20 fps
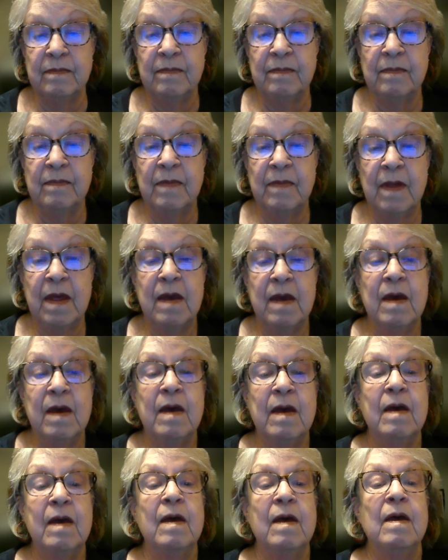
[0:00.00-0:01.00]

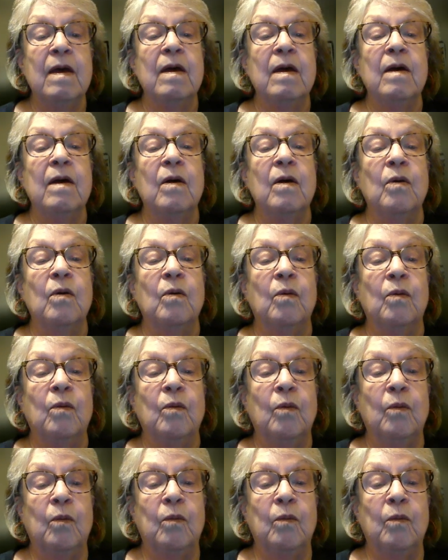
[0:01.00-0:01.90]
(silence)